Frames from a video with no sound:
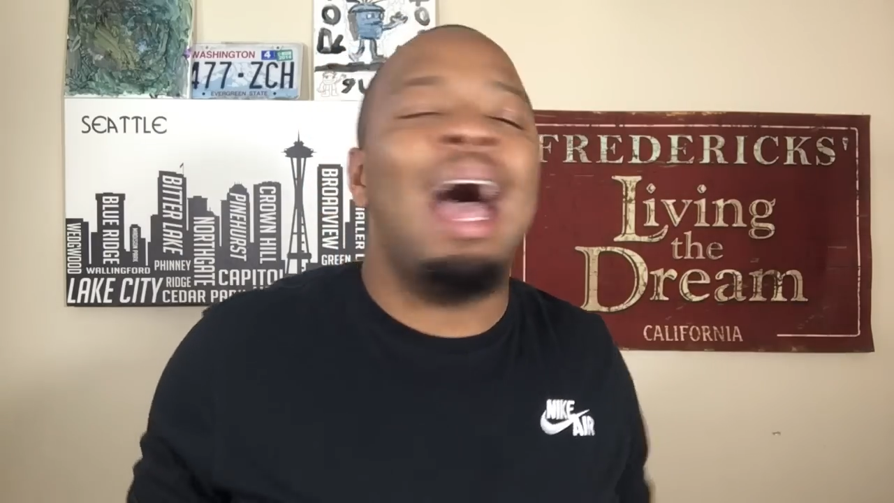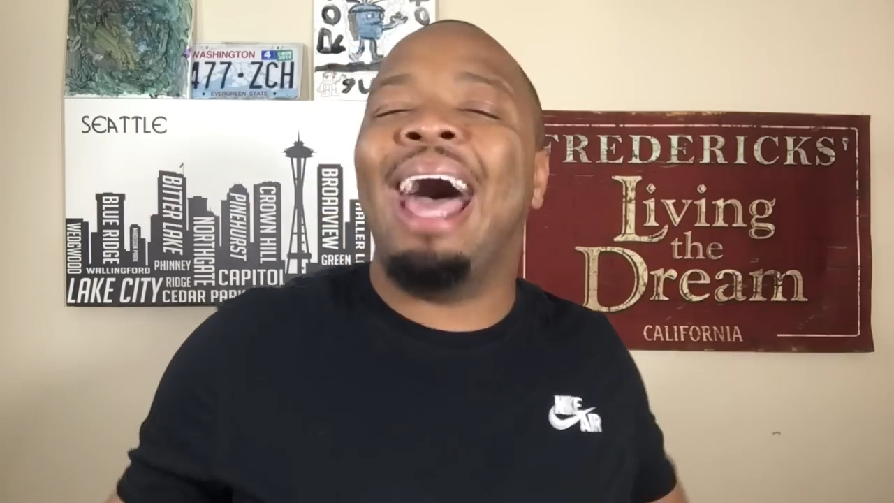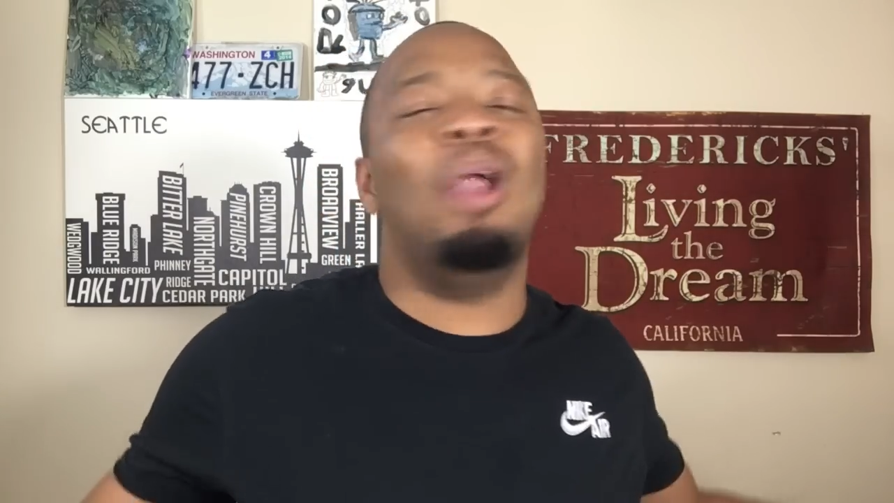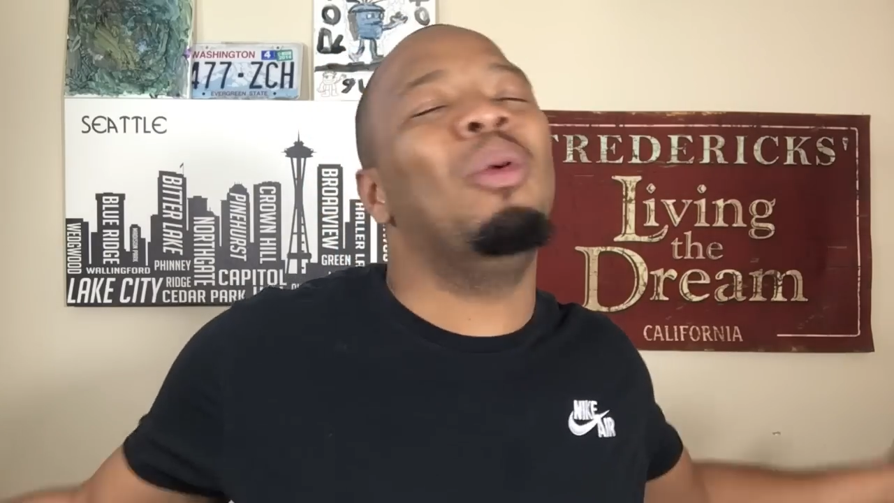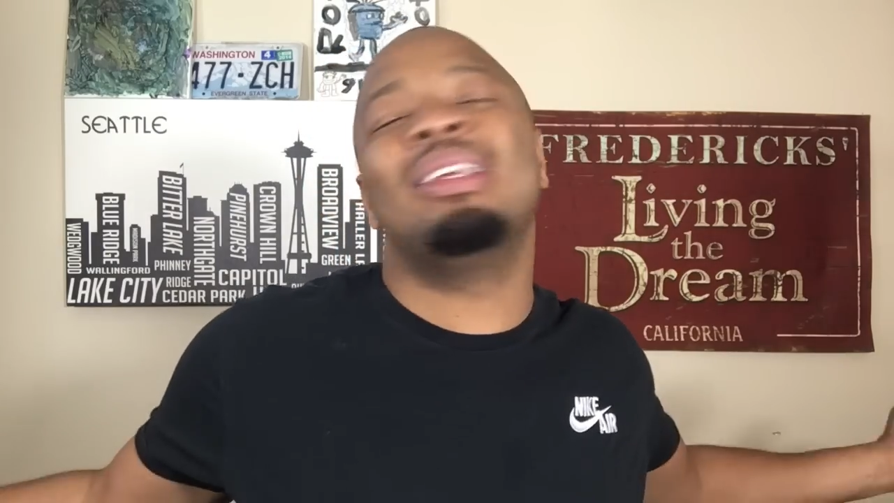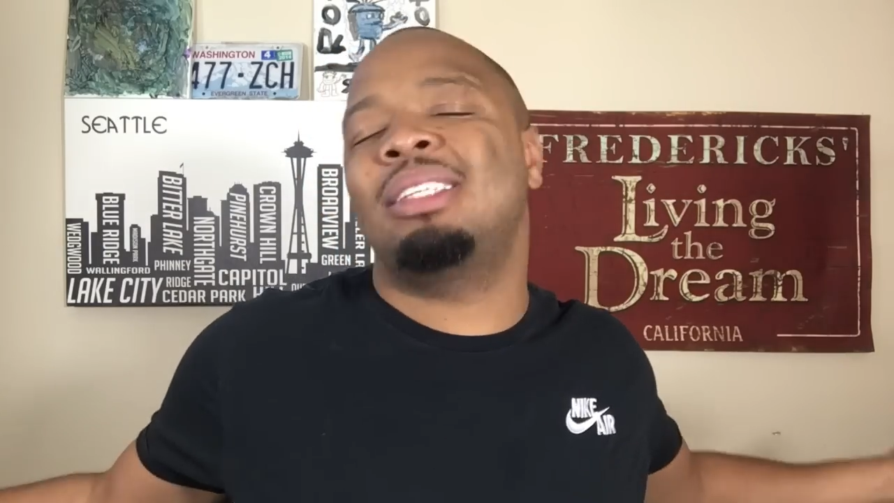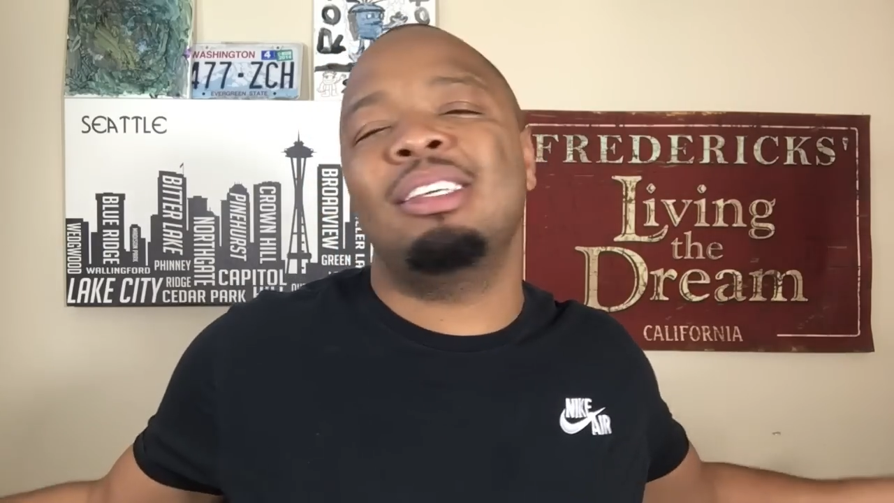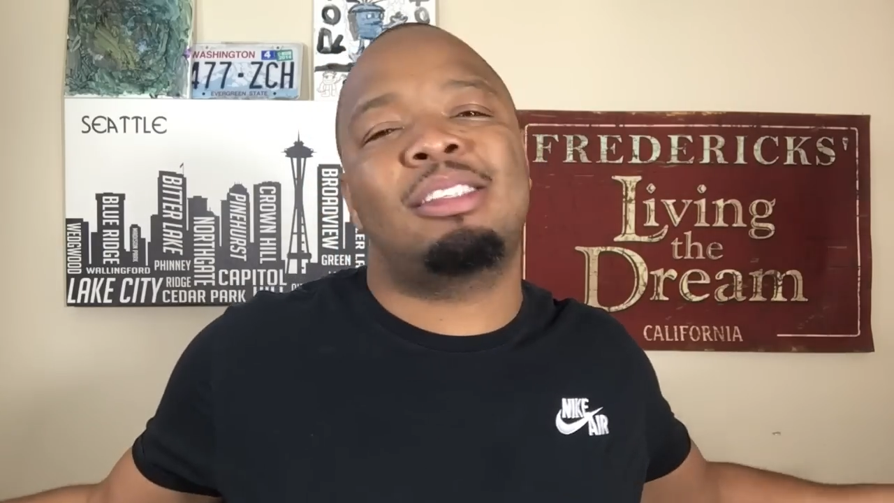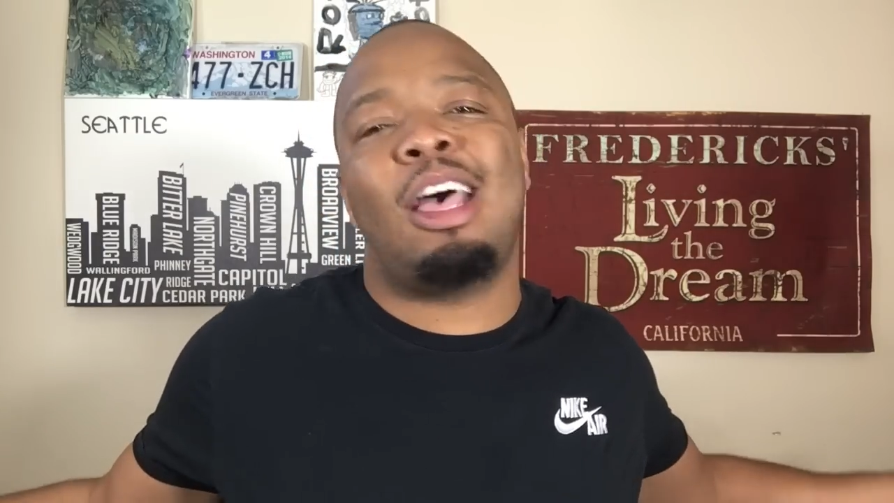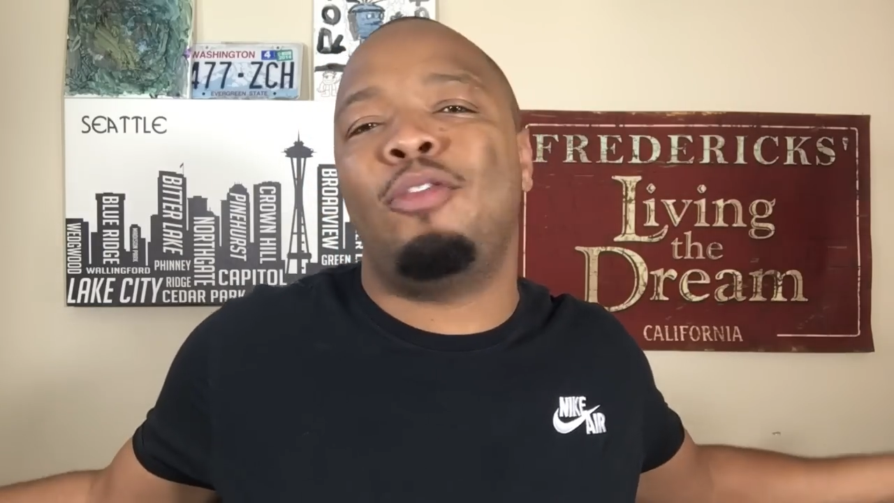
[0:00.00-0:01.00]
I don't wanna see
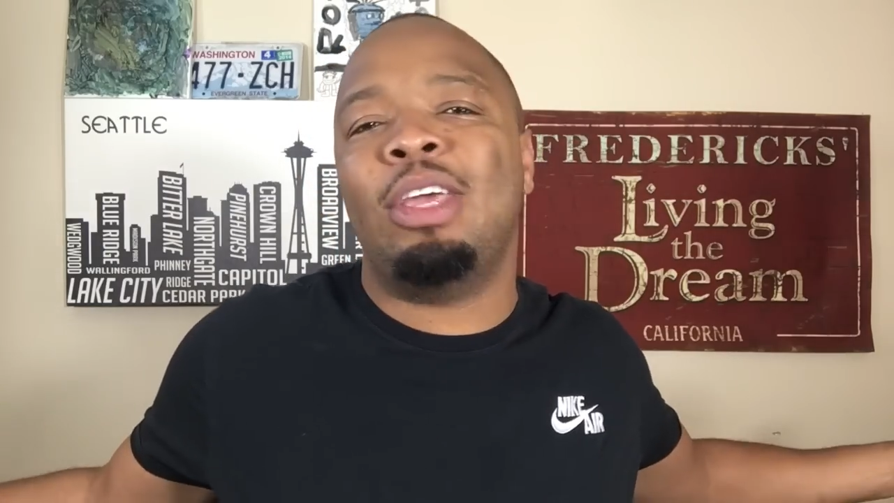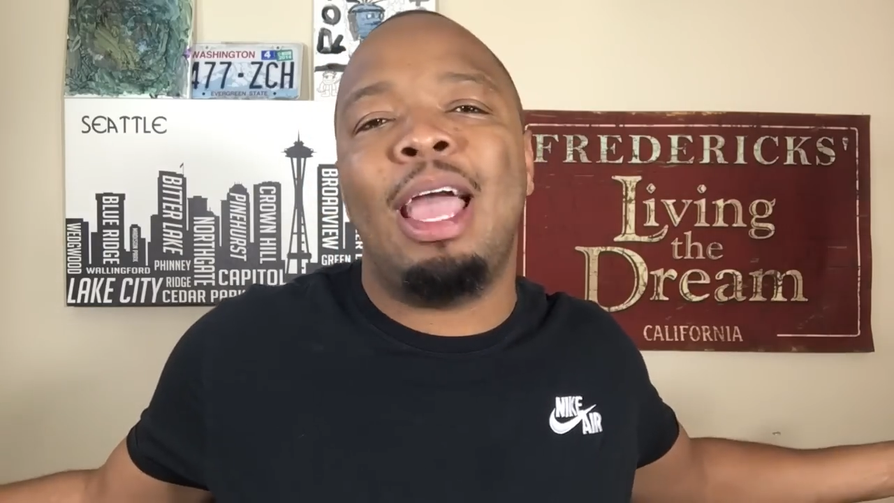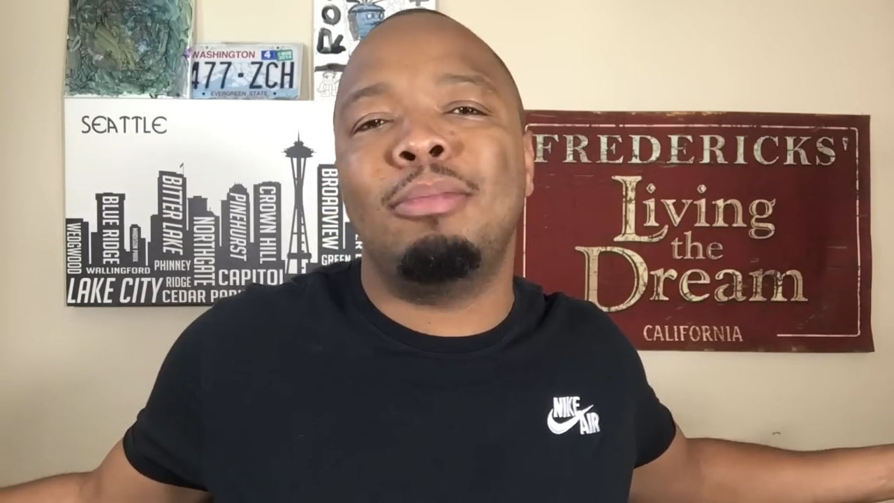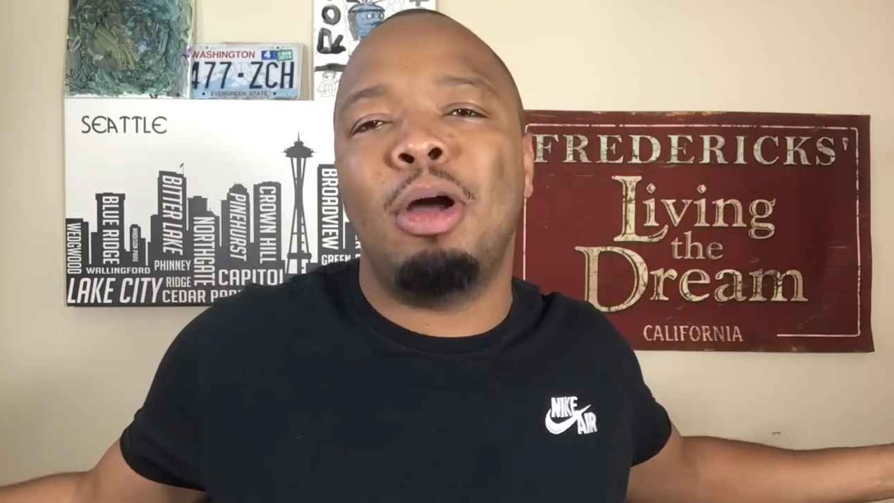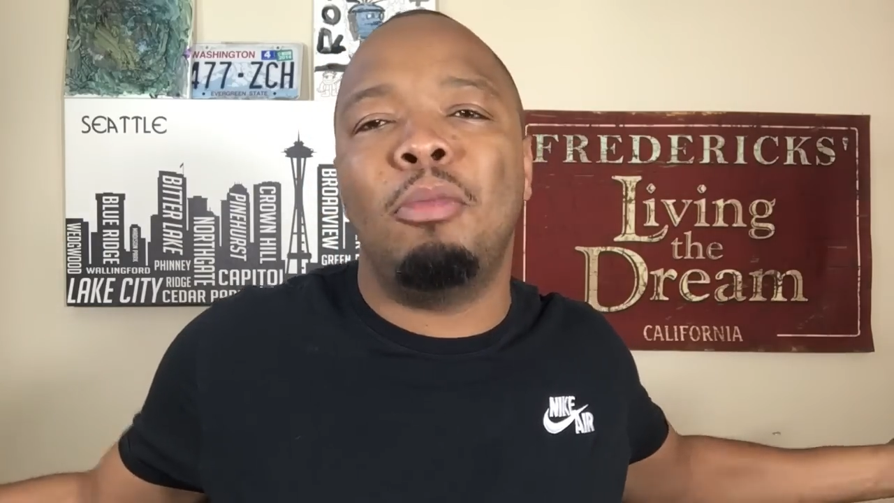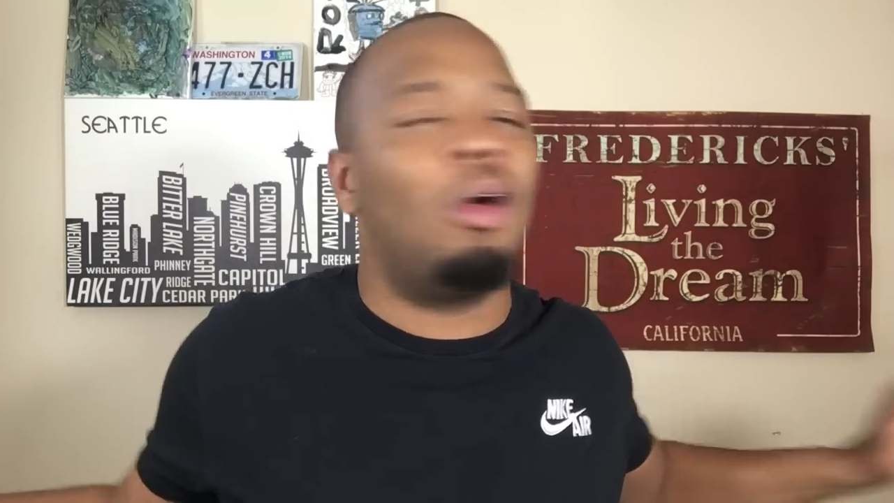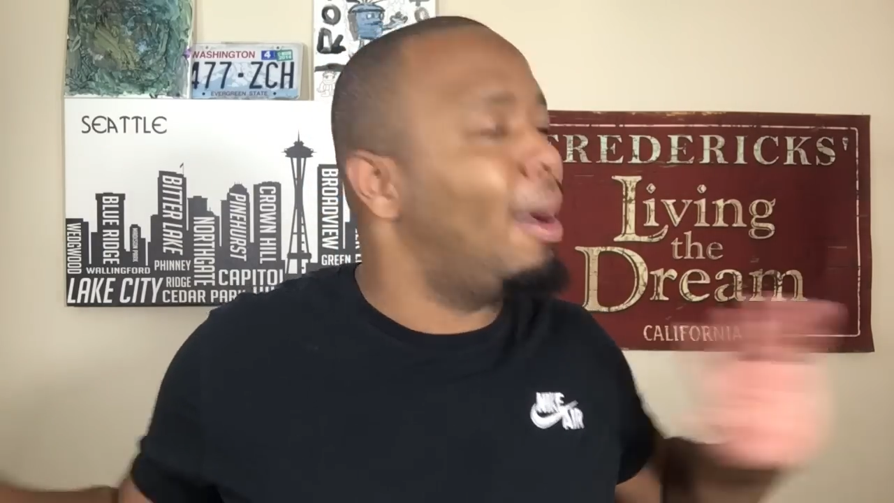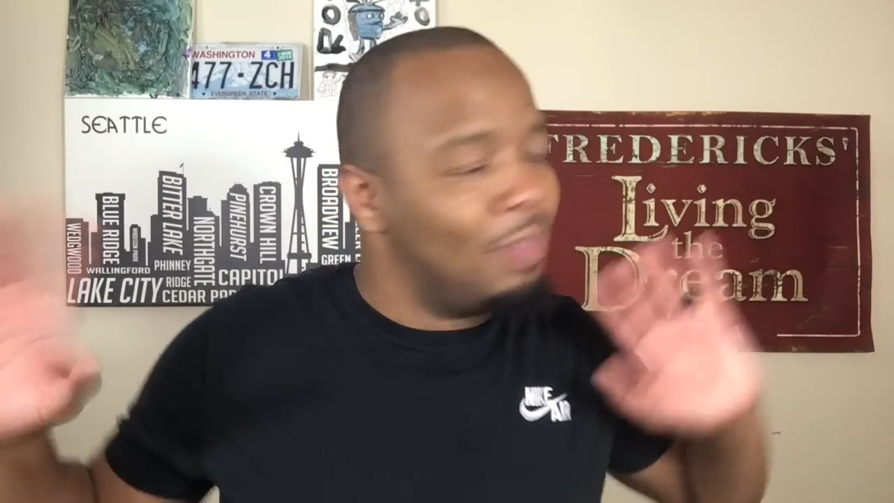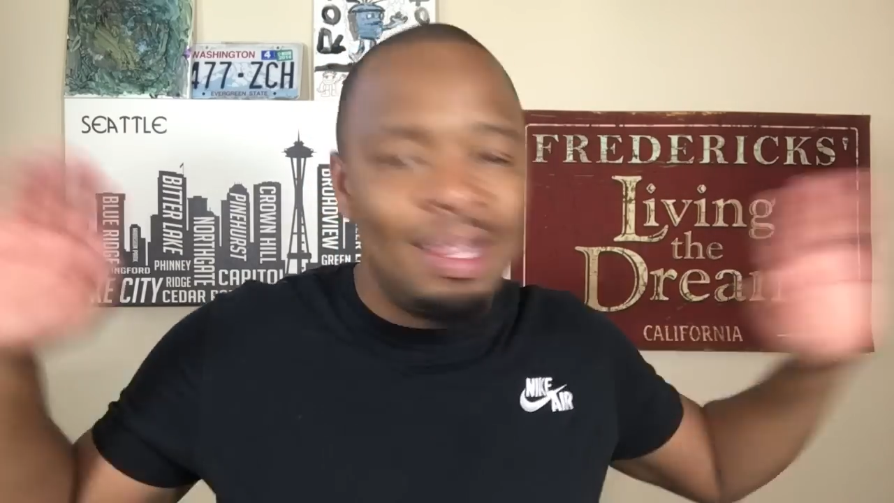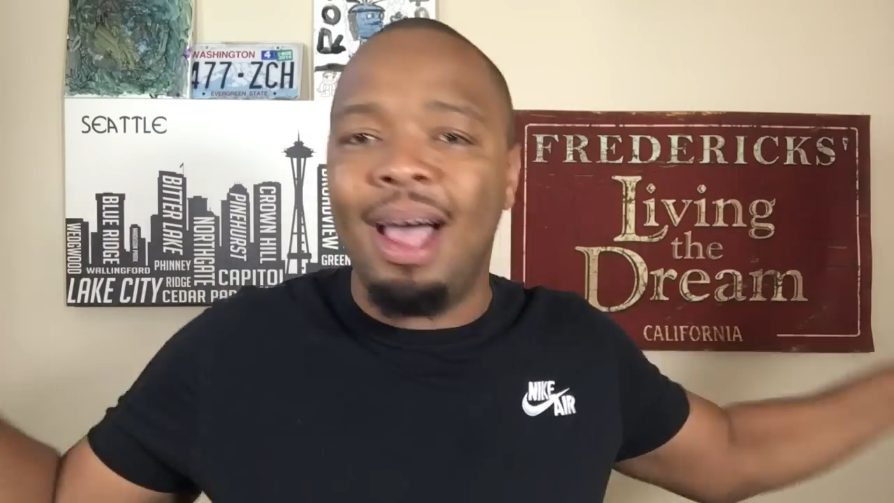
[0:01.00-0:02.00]
your selfie game no more.
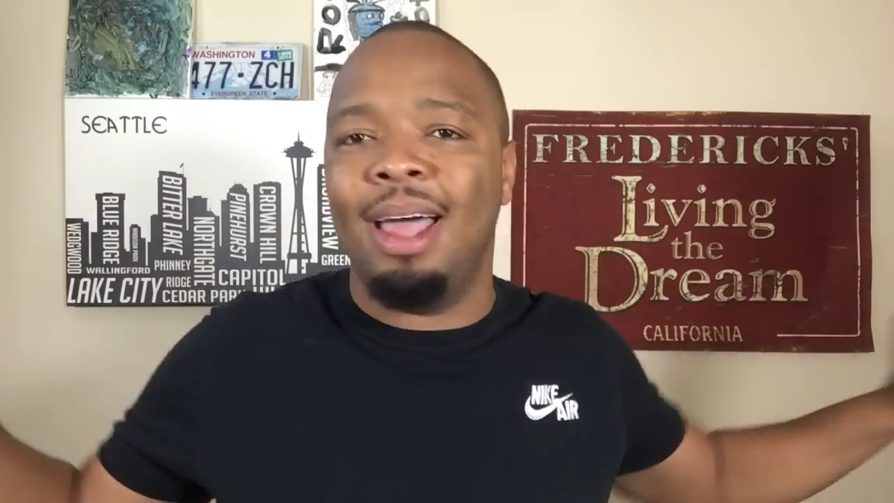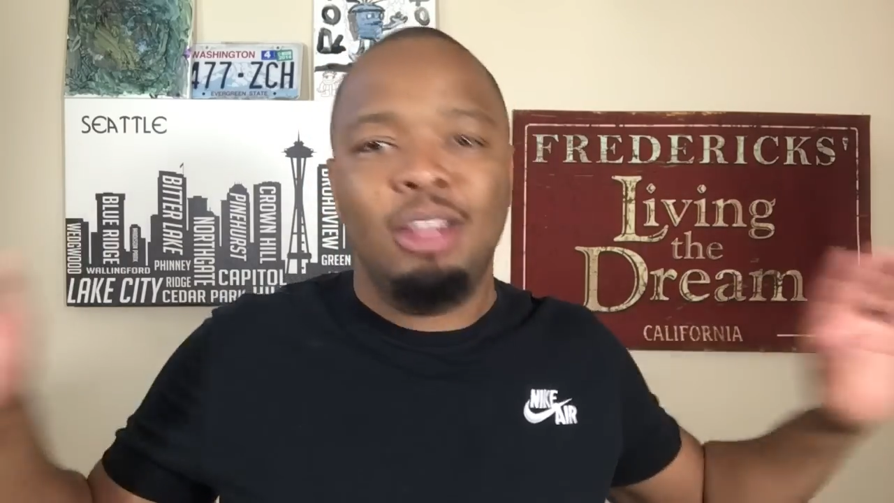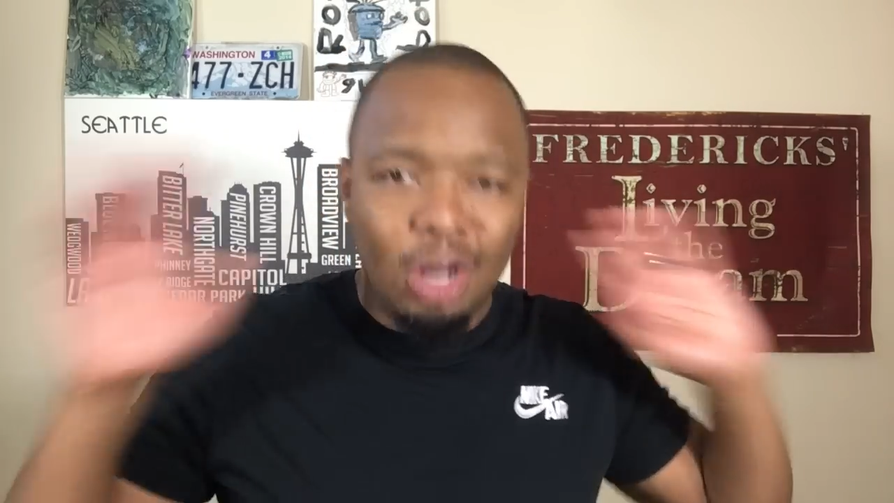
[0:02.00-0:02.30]
I'm done.